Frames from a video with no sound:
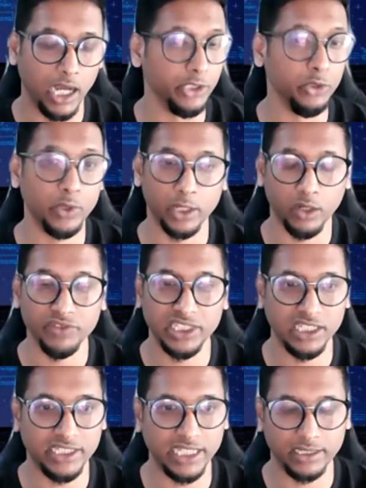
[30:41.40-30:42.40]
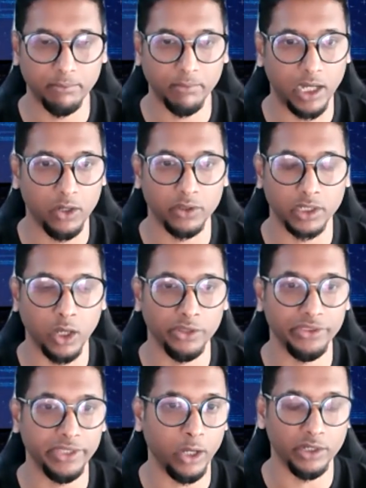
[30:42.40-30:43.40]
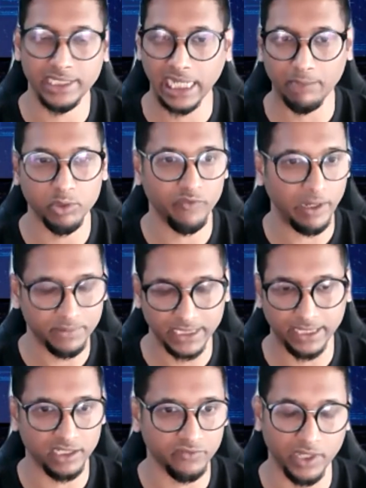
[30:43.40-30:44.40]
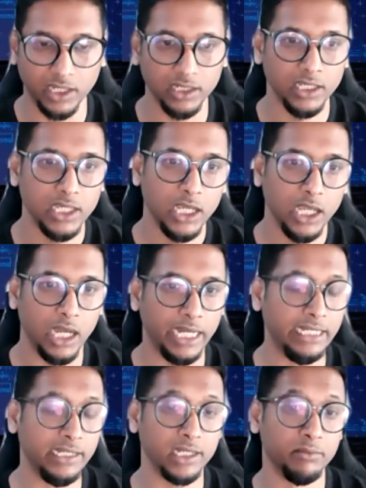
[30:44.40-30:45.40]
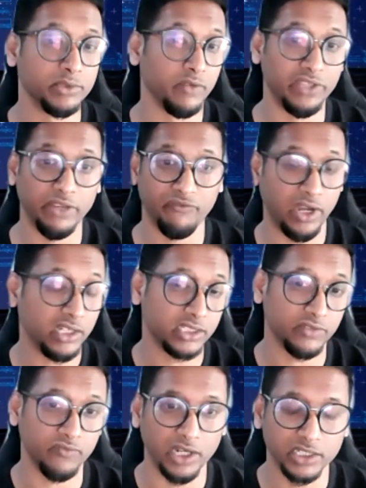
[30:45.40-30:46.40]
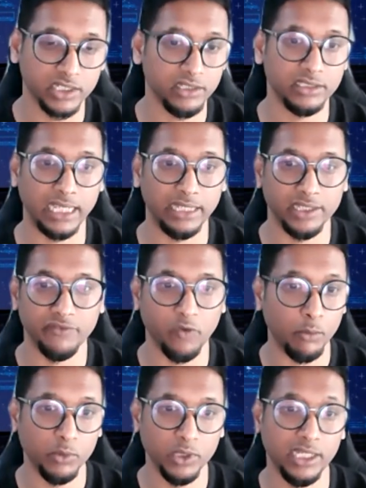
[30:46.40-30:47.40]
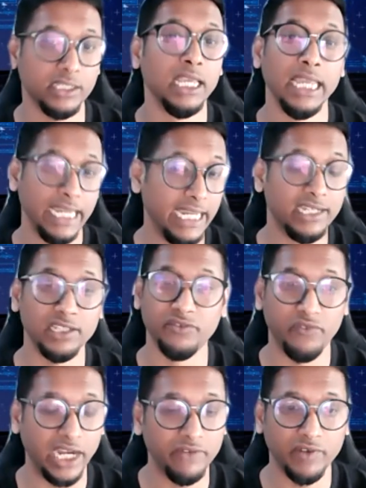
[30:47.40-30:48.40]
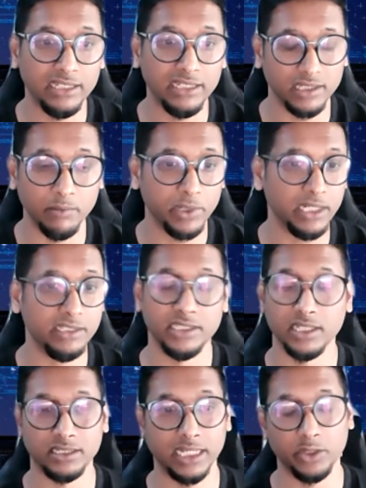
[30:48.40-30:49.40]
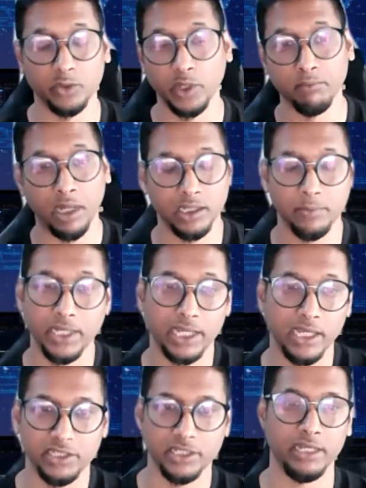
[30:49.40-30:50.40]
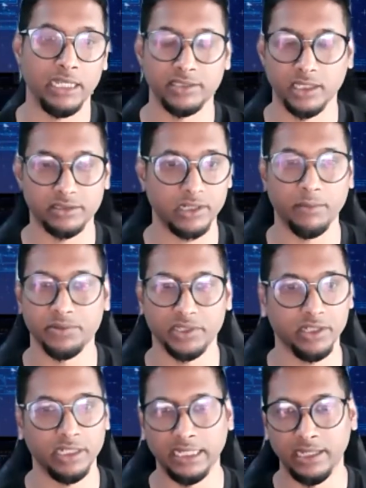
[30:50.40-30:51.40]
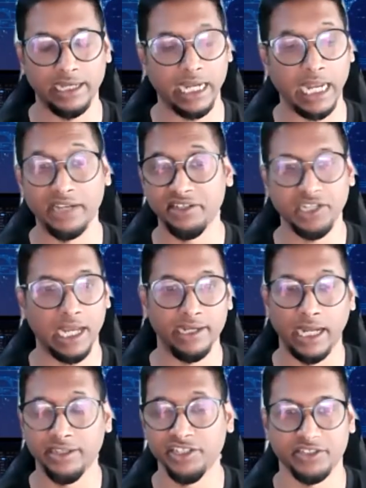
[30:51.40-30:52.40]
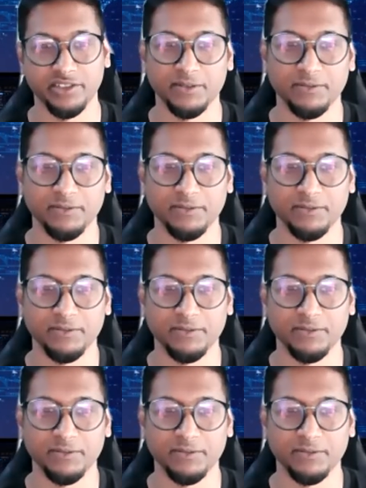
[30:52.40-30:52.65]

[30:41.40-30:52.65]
You can obviously check them out on Tableau website as well in terms of their functions and their formulas. It is very simple. It's just like doing multiplication and subtraction and addition.